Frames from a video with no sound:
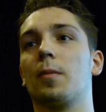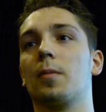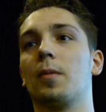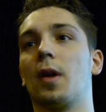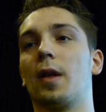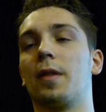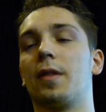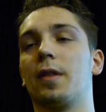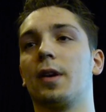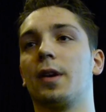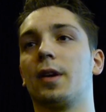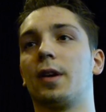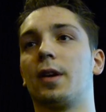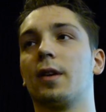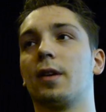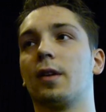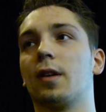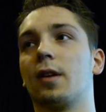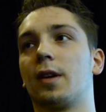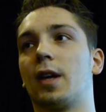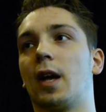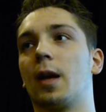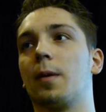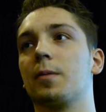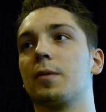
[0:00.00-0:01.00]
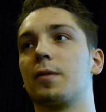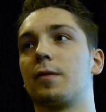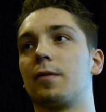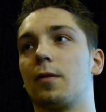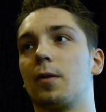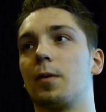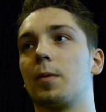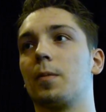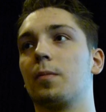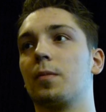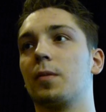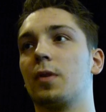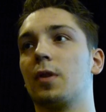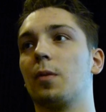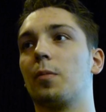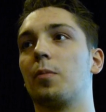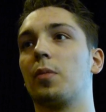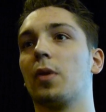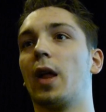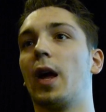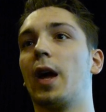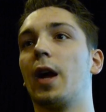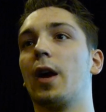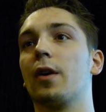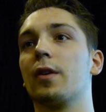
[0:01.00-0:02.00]
I think what comes from the
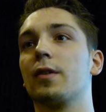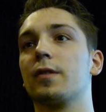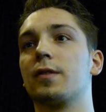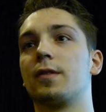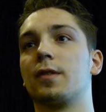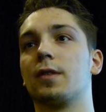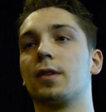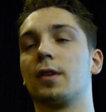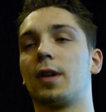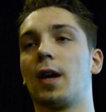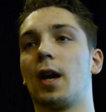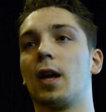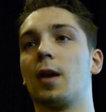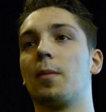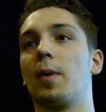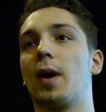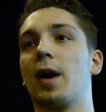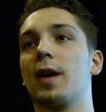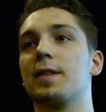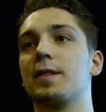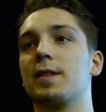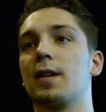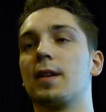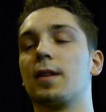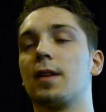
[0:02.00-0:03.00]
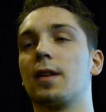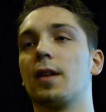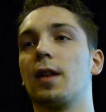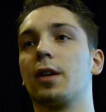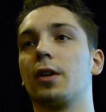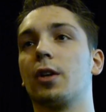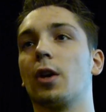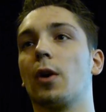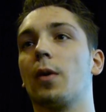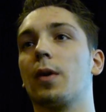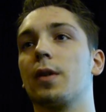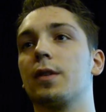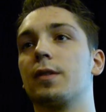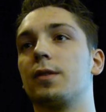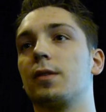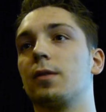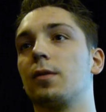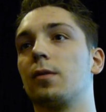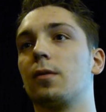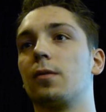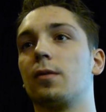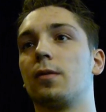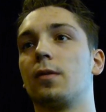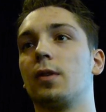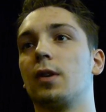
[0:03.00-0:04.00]
players, the kind of mindset that they go into
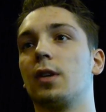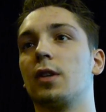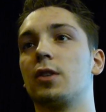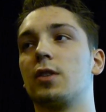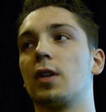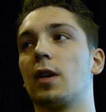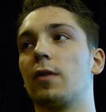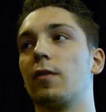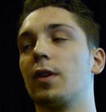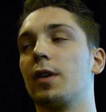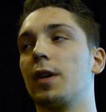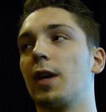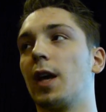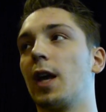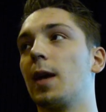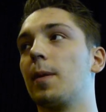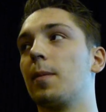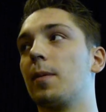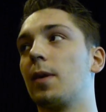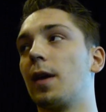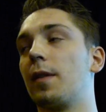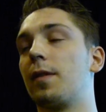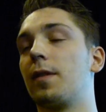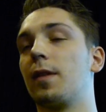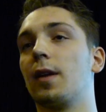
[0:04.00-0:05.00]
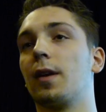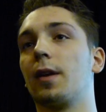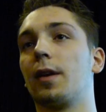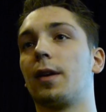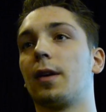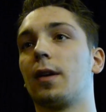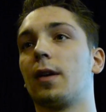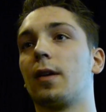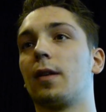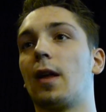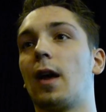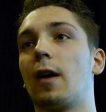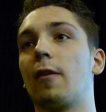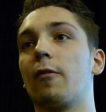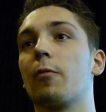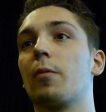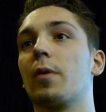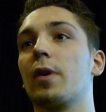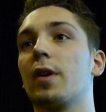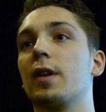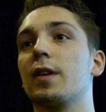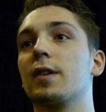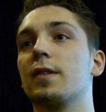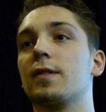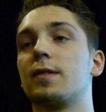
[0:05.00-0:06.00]
each and every game, and I think
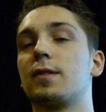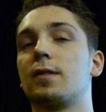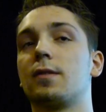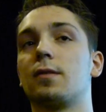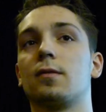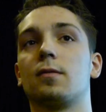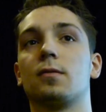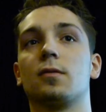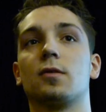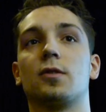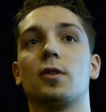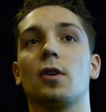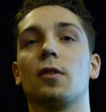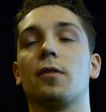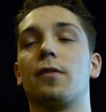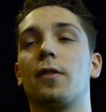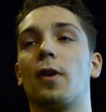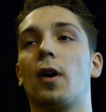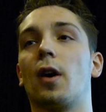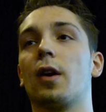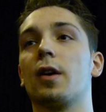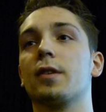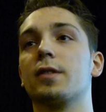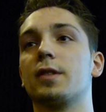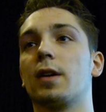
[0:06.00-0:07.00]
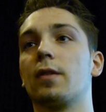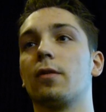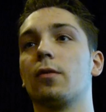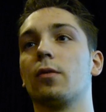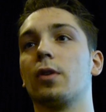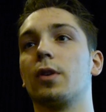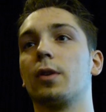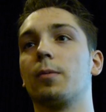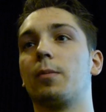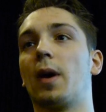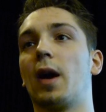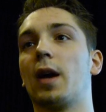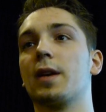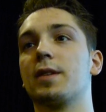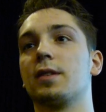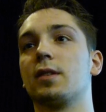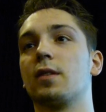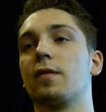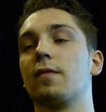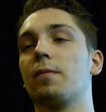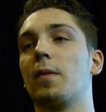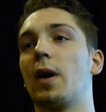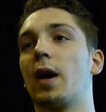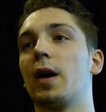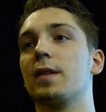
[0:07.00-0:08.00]
everybody's so far has had a really
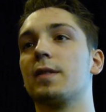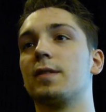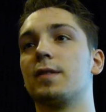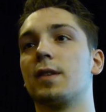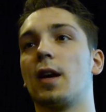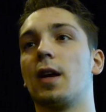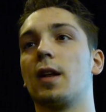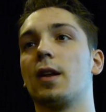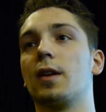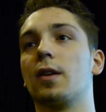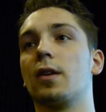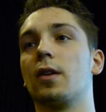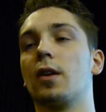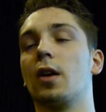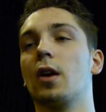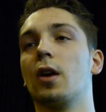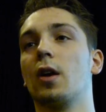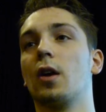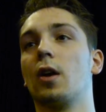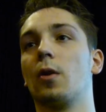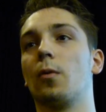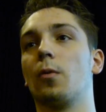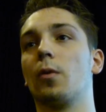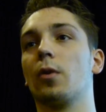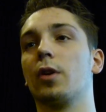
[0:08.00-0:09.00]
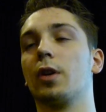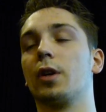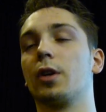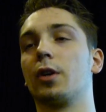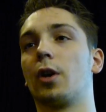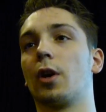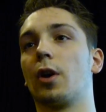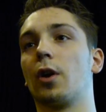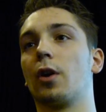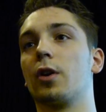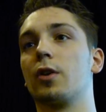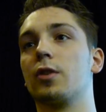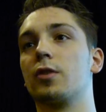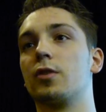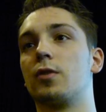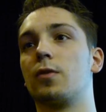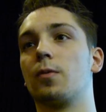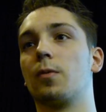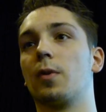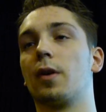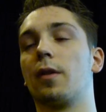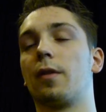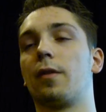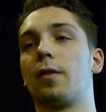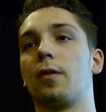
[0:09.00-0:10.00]
positive mindset and really encouraged
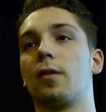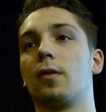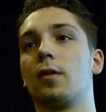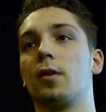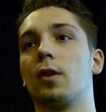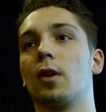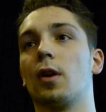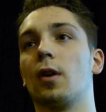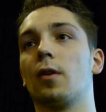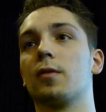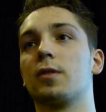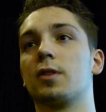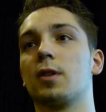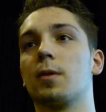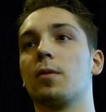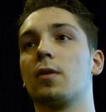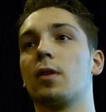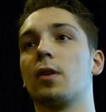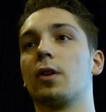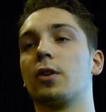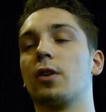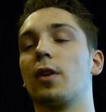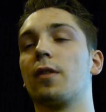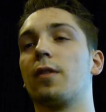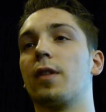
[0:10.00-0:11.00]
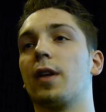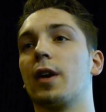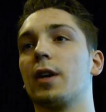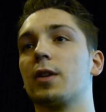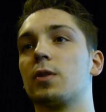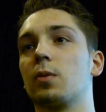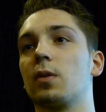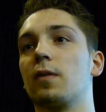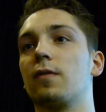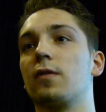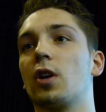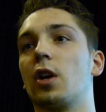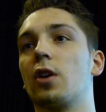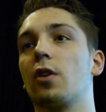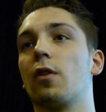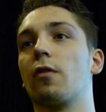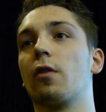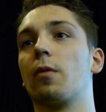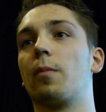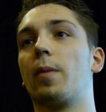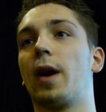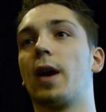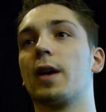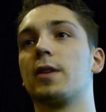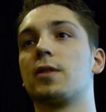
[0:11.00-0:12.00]
with, you know, some of the good things we've done over
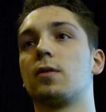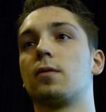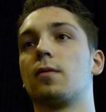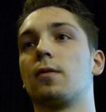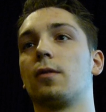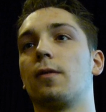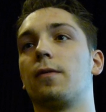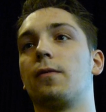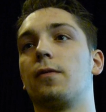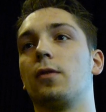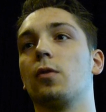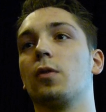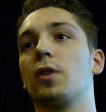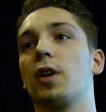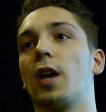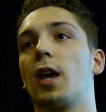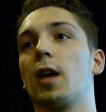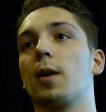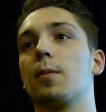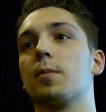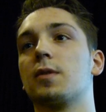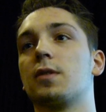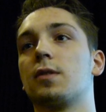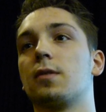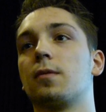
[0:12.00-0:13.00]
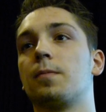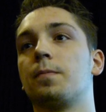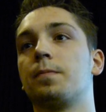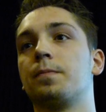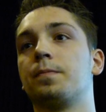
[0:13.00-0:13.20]
the past few games.